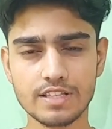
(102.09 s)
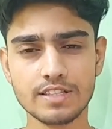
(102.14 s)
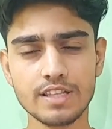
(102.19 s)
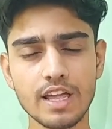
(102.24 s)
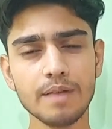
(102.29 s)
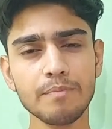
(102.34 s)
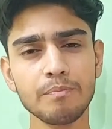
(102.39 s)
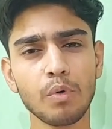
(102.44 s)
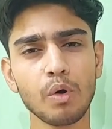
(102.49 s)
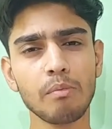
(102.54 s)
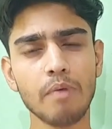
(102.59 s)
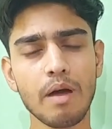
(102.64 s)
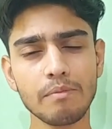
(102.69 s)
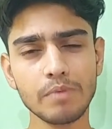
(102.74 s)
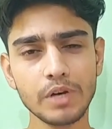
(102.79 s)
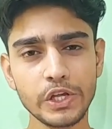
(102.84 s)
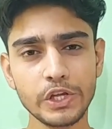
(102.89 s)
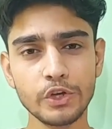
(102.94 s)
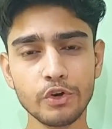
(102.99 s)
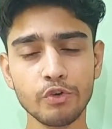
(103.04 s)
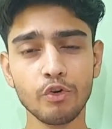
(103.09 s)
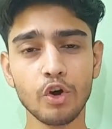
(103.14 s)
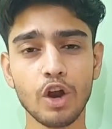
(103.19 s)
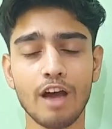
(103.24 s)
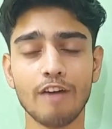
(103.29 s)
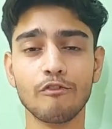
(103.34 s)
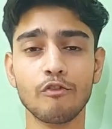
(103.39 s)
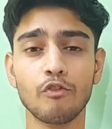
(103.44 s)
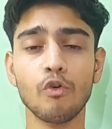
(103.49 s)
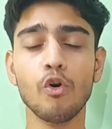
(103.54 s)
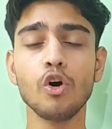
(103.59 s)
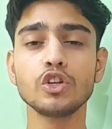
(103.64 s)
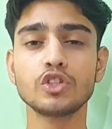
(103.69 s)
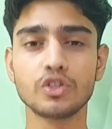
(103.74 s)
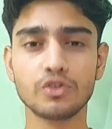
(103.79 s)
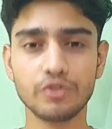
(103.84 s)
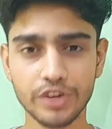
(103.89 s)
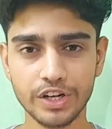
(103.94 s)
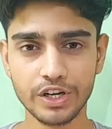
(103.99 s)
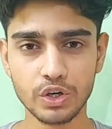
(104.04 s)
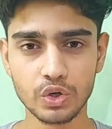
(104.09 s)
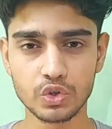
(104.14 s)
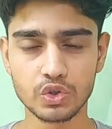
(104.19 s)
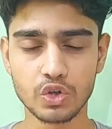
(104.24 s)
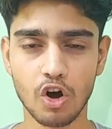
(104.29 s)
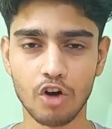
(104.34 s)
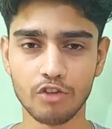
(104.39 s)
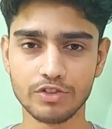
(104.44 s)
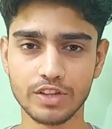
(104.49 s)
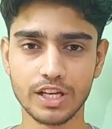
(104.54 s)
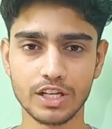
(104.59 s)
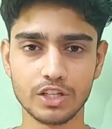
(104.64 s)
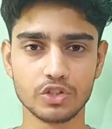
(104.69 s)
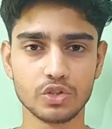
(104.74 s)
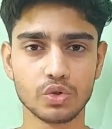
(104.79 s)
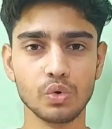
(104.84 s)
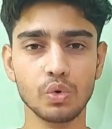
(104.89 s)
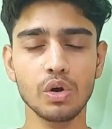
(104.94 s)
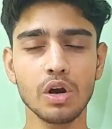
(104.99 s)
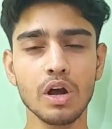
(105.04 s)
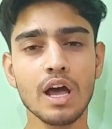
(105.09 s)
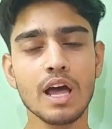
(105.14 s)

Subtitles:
then probably you would have watched videos of Think School.